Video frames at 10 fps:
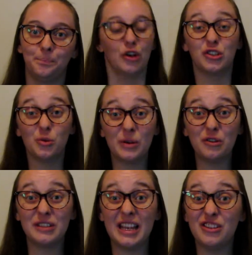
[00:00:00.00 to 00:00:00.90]
So when
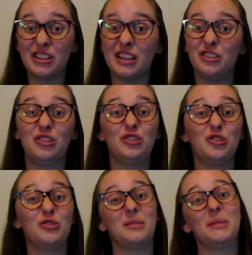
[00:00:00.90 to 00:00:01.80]
your teacher gets you to
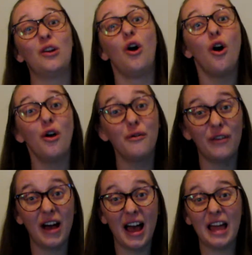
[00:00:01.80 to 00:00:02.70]
do something
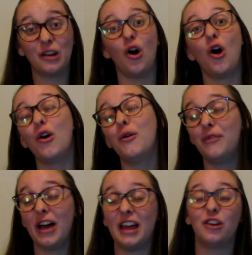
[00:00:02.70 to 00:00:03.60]
over and
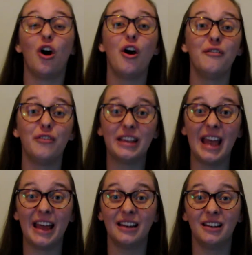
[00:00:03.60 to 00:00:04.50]
over and over
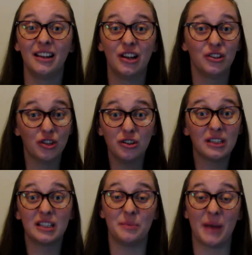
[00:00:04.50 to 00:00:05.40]
again, don't
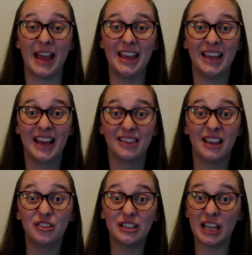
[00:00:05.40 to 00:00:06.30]
dismay,
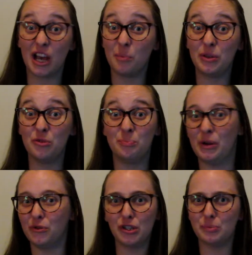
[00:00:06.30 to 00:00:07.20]
they're just helping you
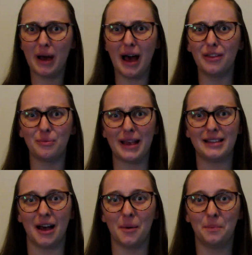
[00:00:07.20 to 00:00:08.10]
build those pathways
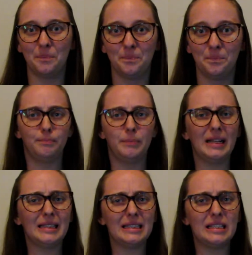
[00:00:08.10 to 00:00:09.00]
up. But
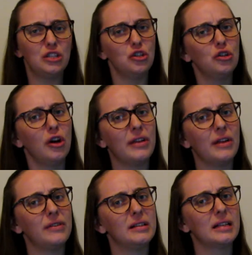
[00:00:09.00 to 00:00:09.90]
did you know that
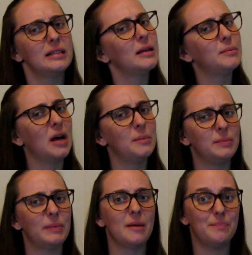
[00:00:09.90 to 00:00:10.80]
this can sometimes
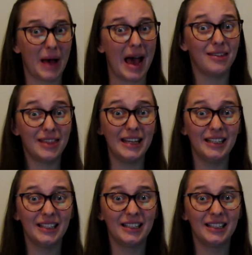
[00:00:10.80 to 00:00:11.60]
be a bad thing?